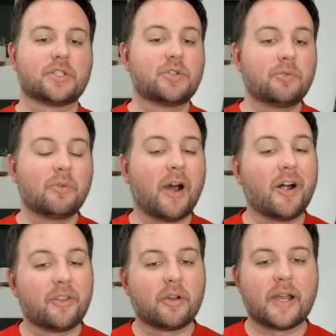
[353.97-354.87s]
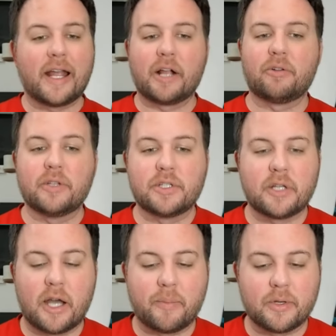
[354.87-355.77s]
Two other Eklund
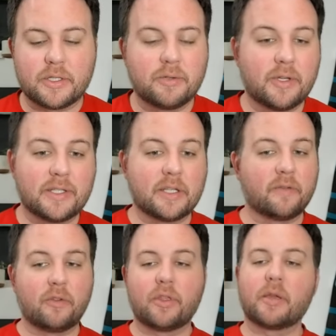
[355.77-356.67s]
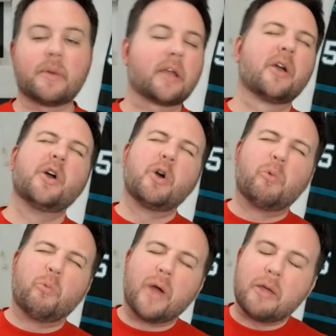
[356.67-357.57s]
opportunities. And if you think back
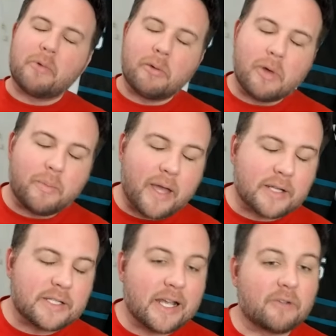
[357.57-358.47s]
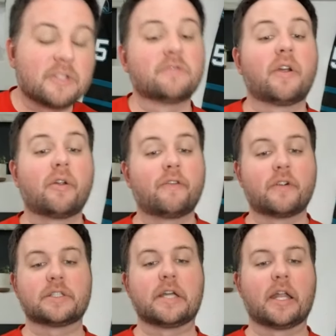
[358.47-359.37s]
way, way, way back to Eklund's very
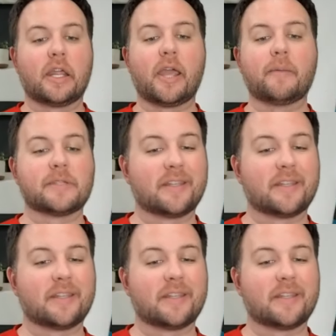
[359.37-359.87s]
first 9 games,